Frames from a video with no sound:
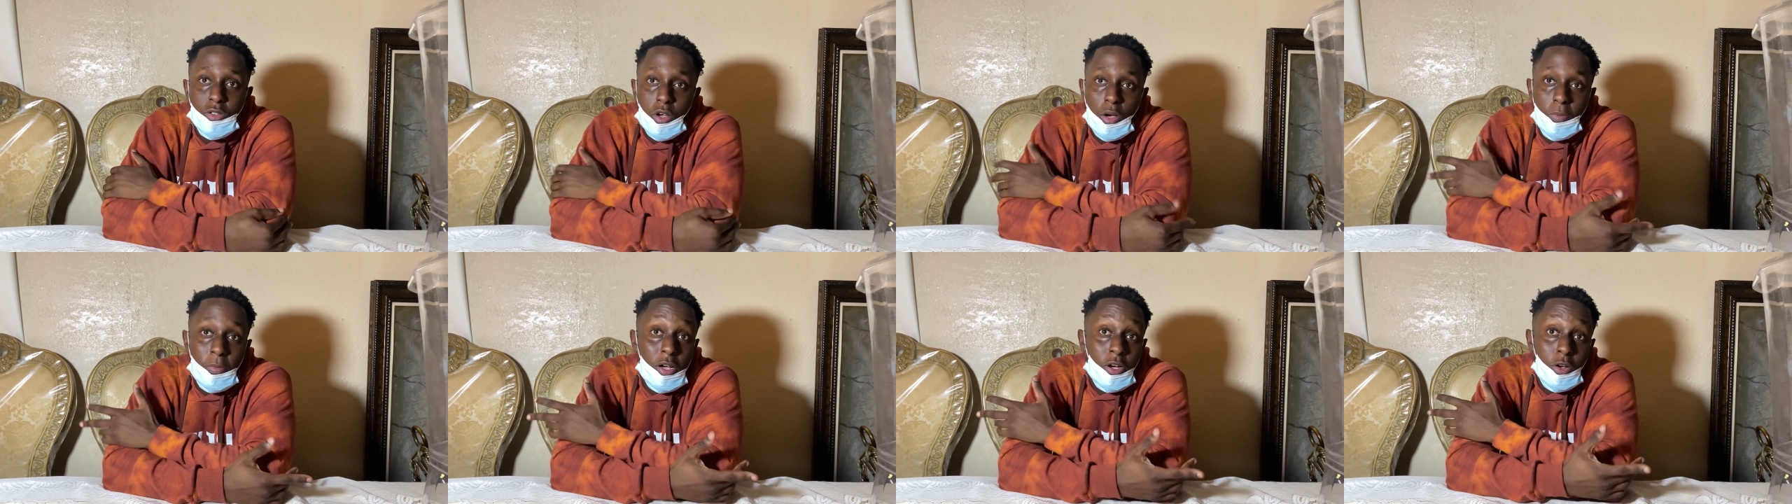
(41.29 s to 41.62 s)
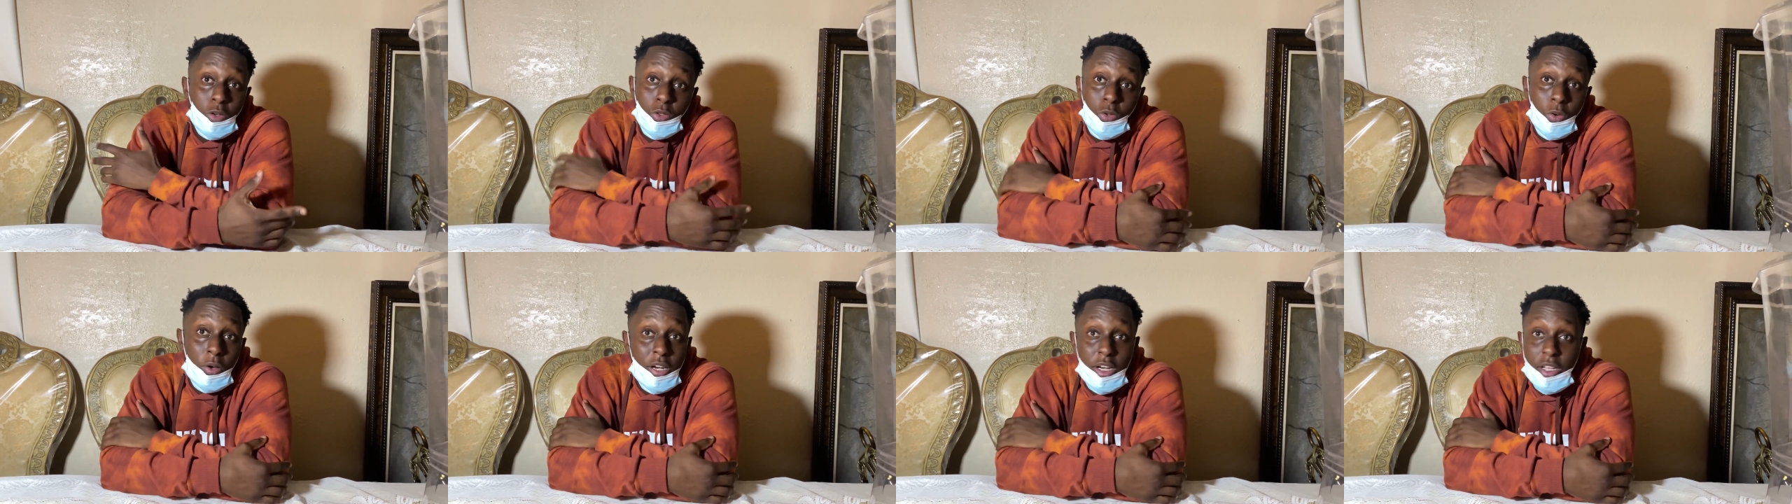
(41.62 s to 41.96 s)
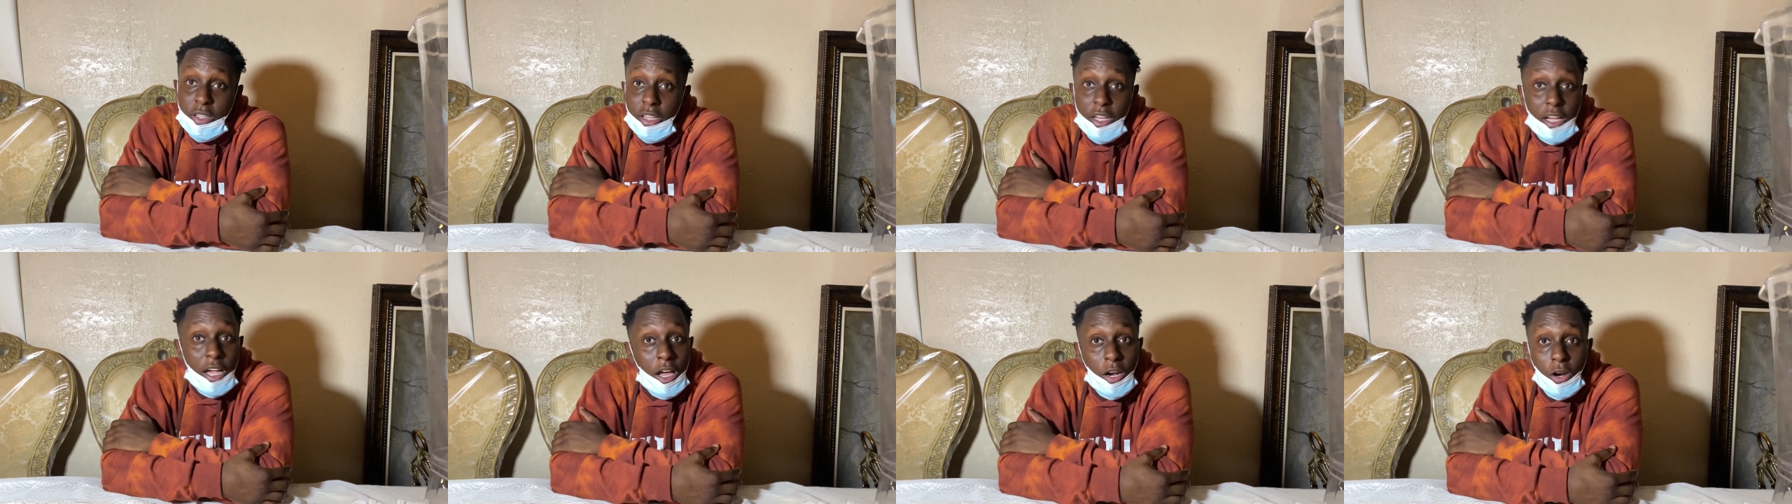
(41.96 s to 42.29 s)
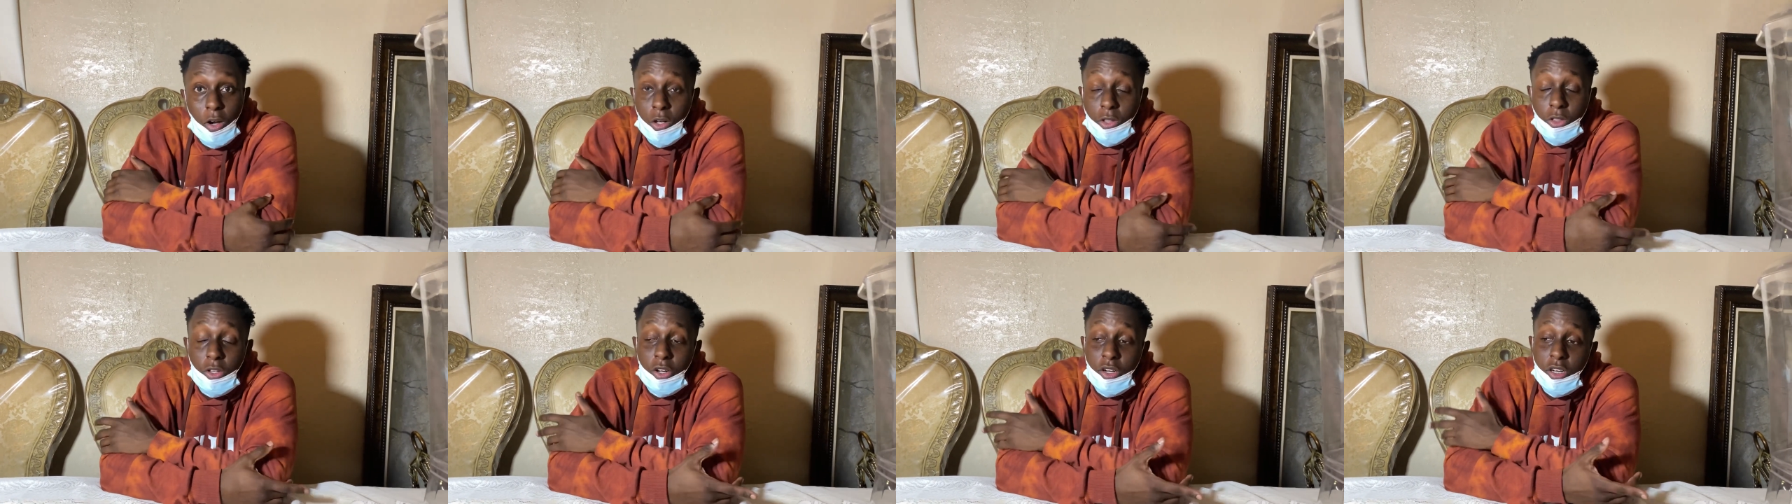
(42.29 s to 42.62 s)
so I'm not going to do anything
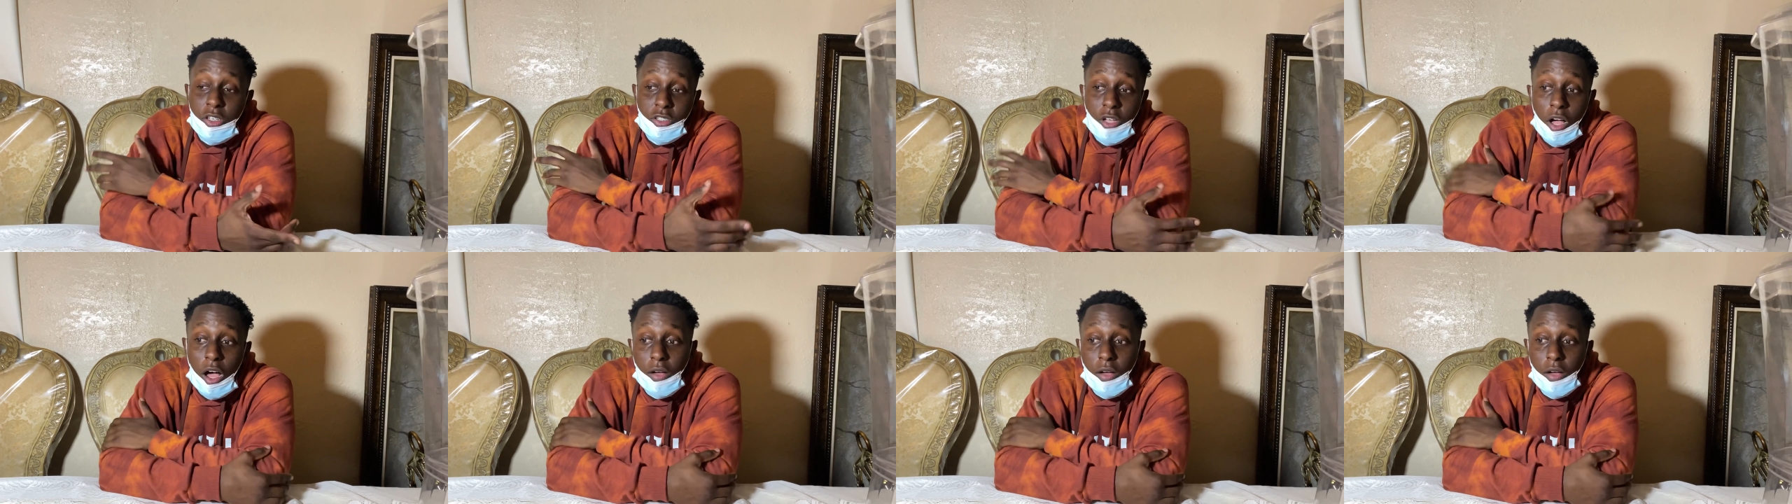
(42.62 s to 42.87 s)
at all during this